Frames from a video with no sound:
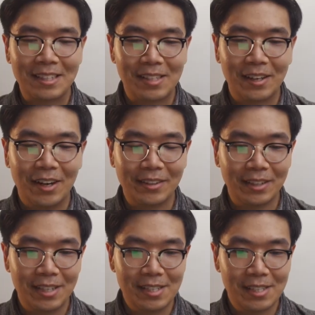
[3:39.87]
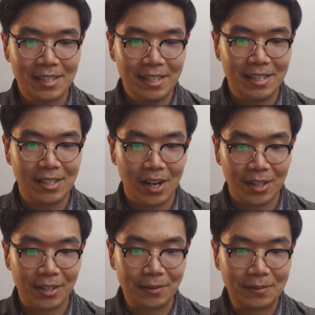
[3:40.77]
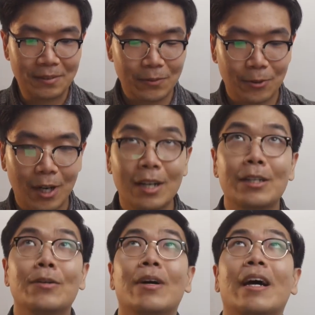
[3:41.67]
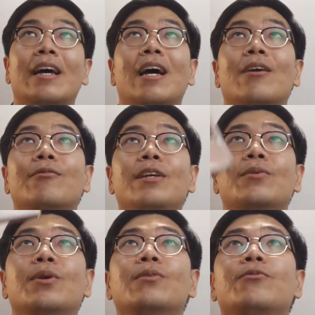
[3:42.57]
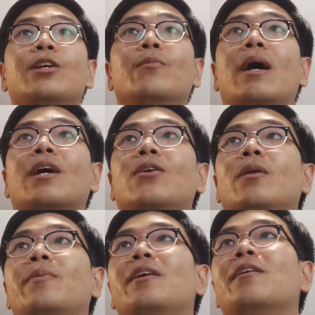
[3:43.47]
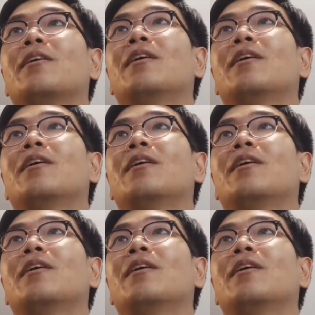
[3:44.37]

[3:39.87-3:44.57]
thing on the list is audio. For audio, I have the Rode Videomicro up here.